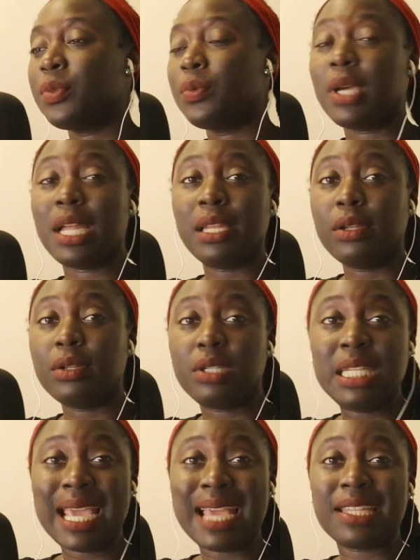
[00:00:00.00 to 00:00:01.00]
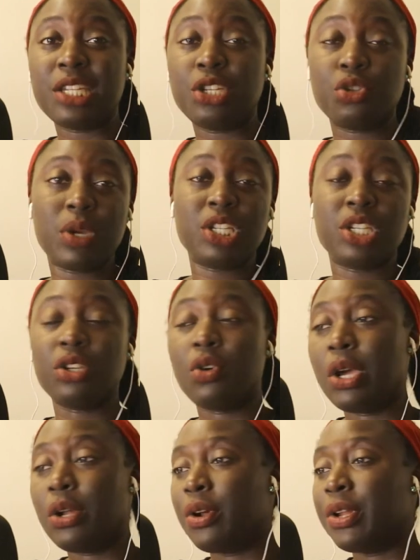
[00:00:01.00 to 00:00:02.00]
We got a little TS situation
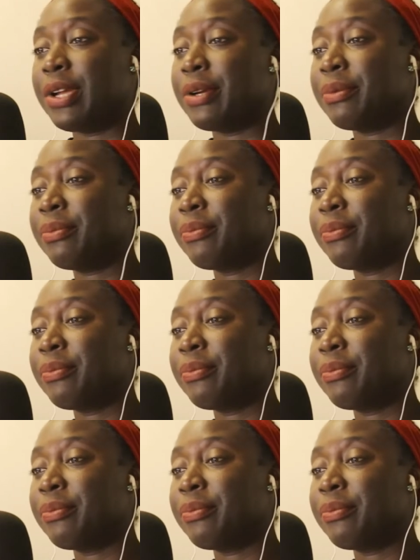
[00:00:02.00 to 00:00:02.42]
going on here.